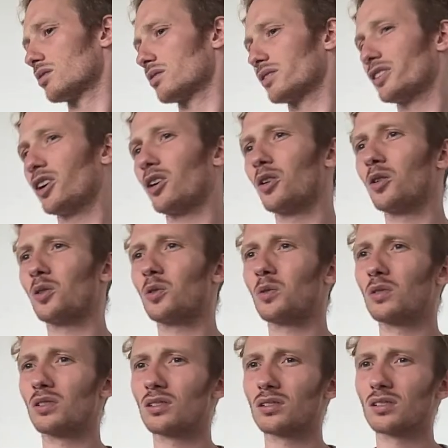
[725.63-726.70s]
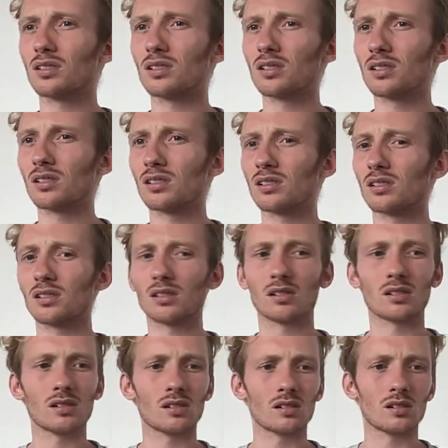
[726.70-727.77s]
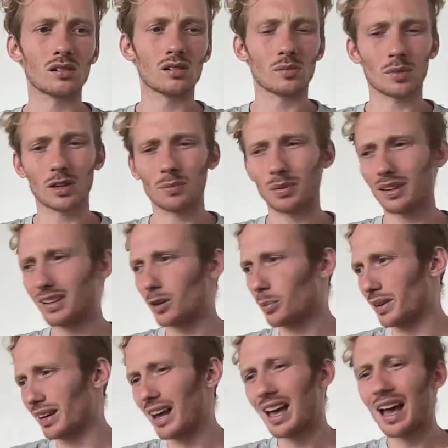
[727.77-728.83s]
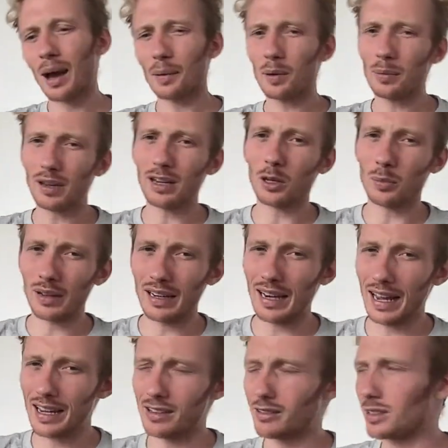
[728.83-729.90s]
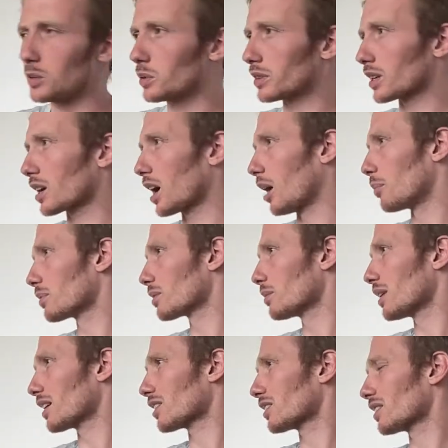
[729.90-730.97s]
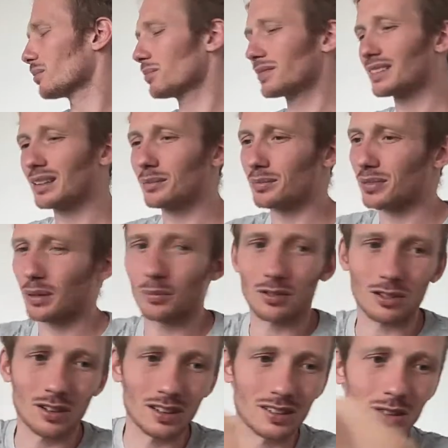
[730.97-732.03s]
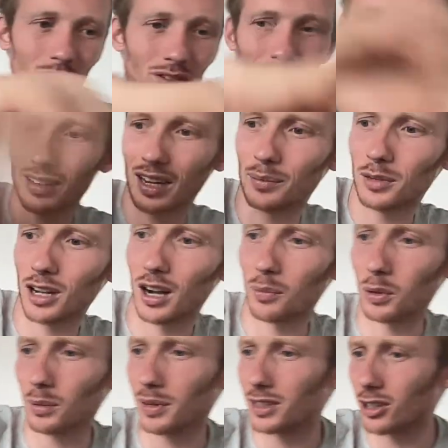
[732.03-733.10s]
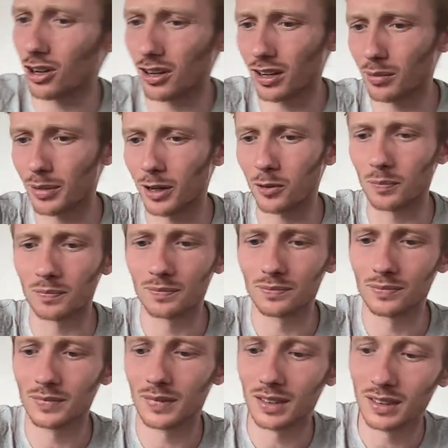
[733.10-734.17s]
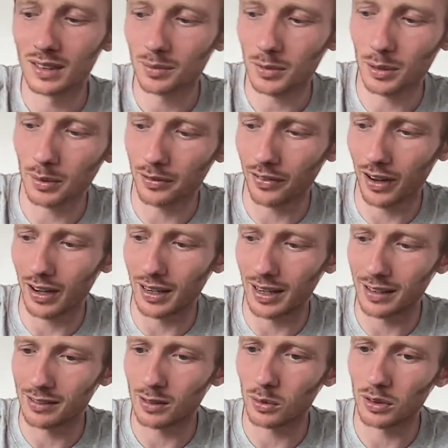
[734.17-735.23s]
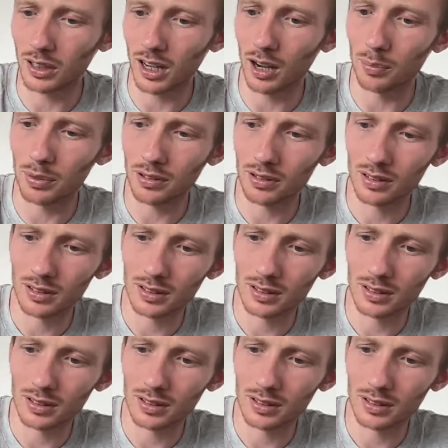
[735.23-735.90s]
No. I'm gonna be a little bit lazy with the cups. I'm just gonna use the same cup. What am I talking about? I'm gonna be very lazy with the cups.